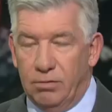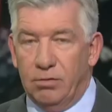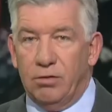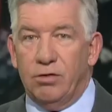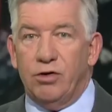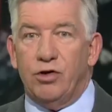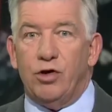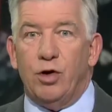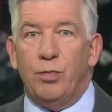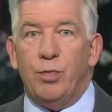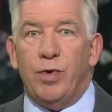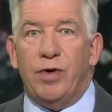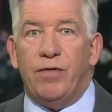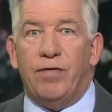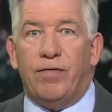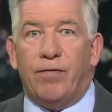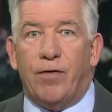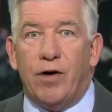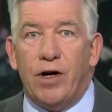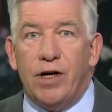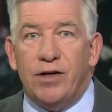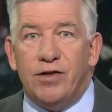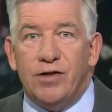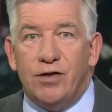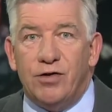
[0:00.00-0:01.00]
should be
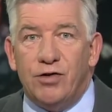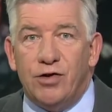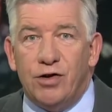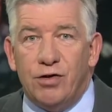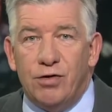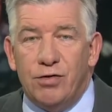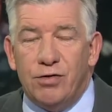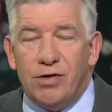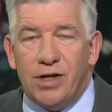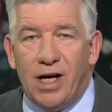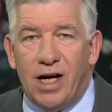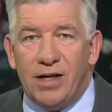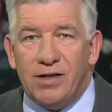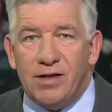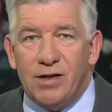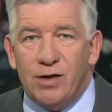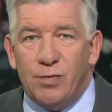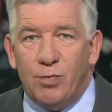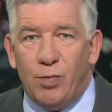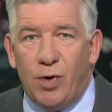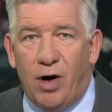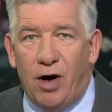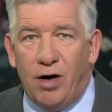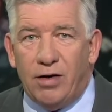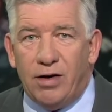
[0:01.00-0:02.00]
free to choose as his
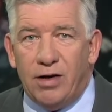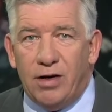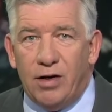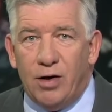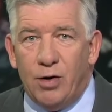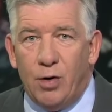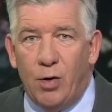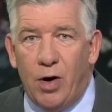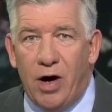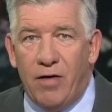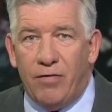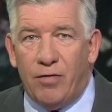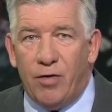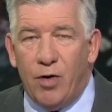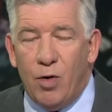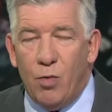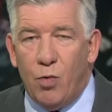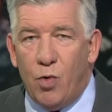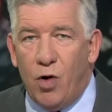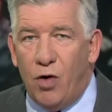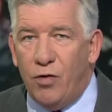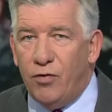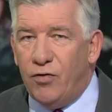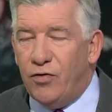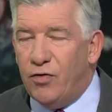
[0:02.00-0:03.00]
partner whoever it
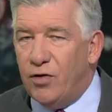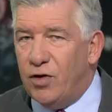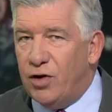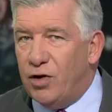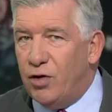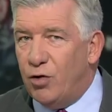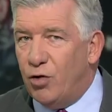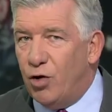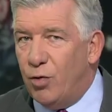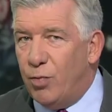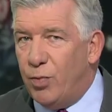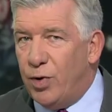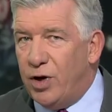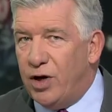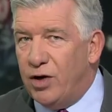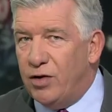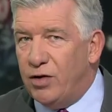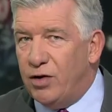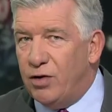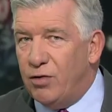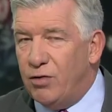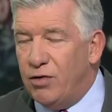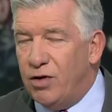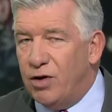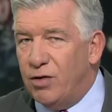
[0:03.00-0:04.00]
wants, and the European
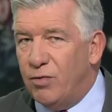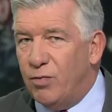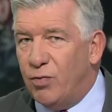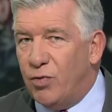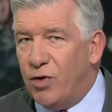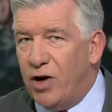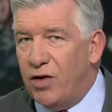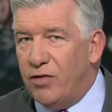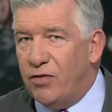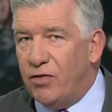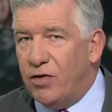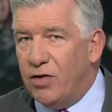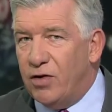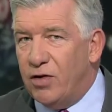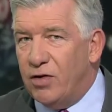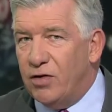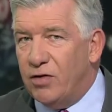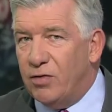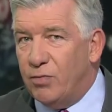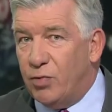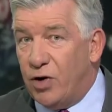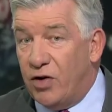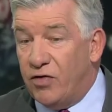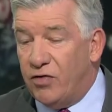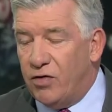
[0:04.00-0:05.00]
Union
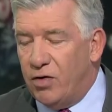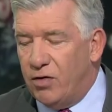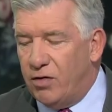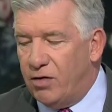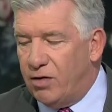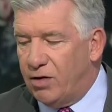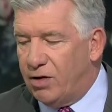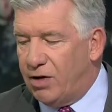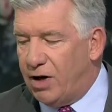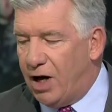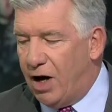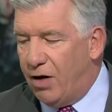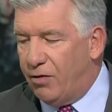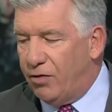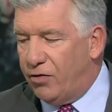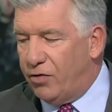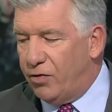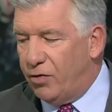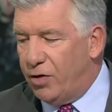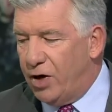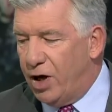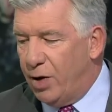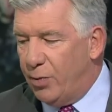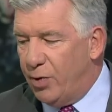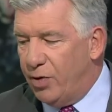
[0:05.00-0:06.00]
President, President of the
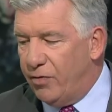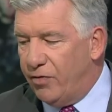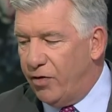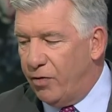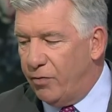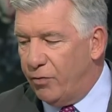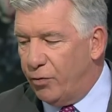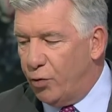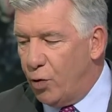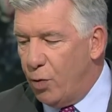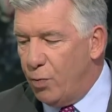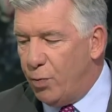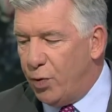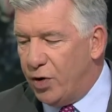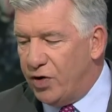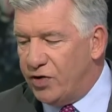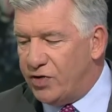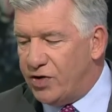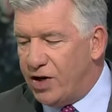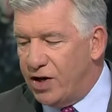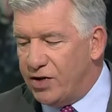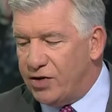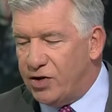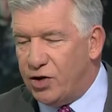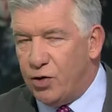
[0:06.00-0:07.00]
Council, Herman Van Rompuy,
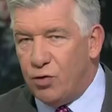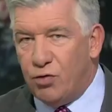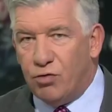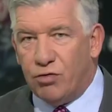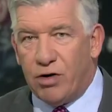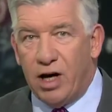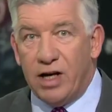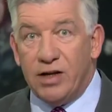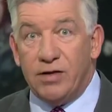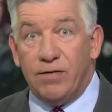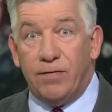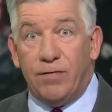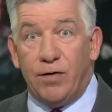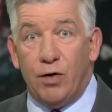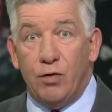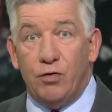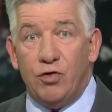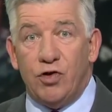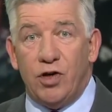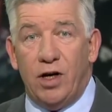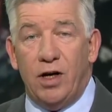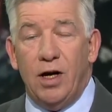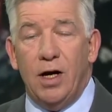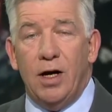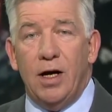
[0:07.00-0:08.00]
says Ukraine's
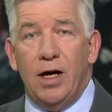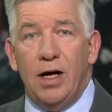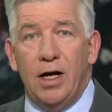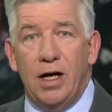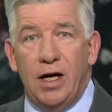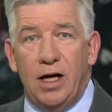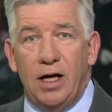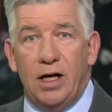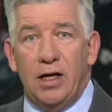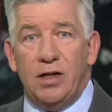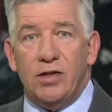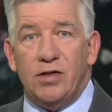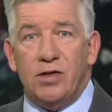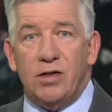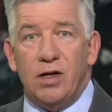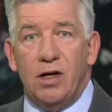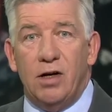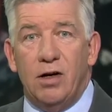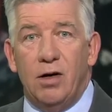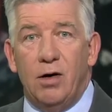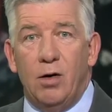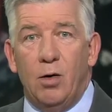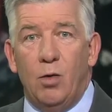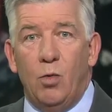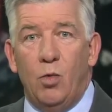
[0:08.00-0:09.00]
future is
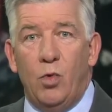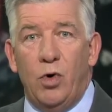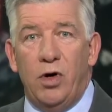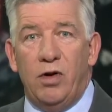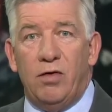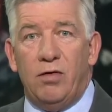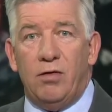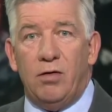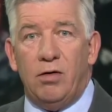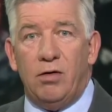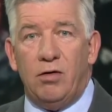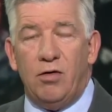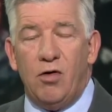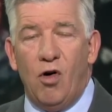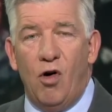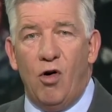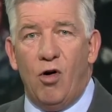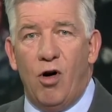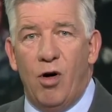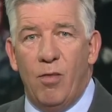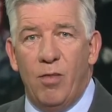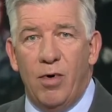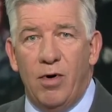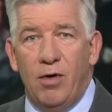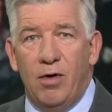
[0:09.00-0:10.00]
with
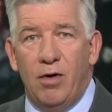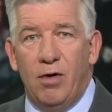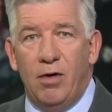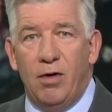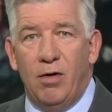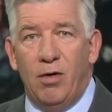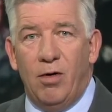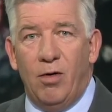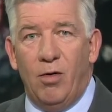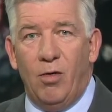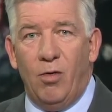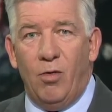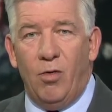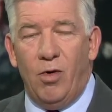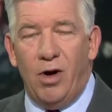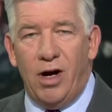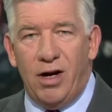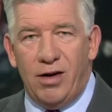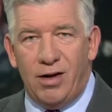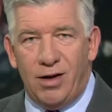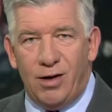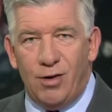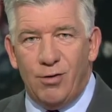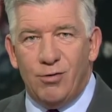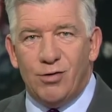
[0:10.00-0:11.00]
Europe. Where
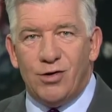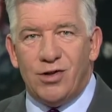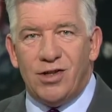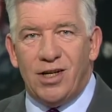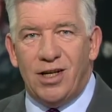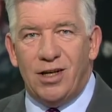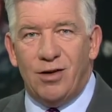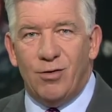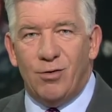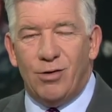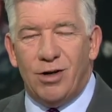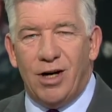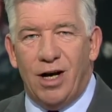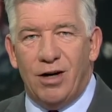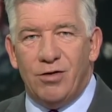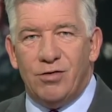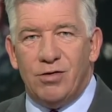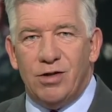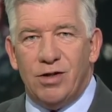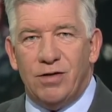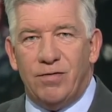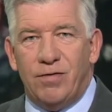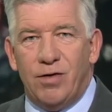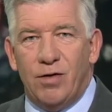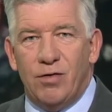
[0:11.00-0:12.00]
do you see your
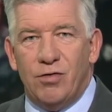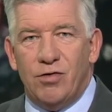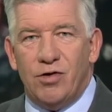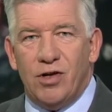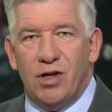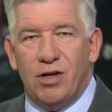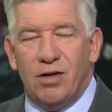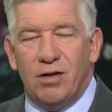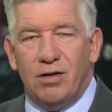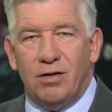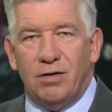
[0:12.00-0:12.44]
country's future?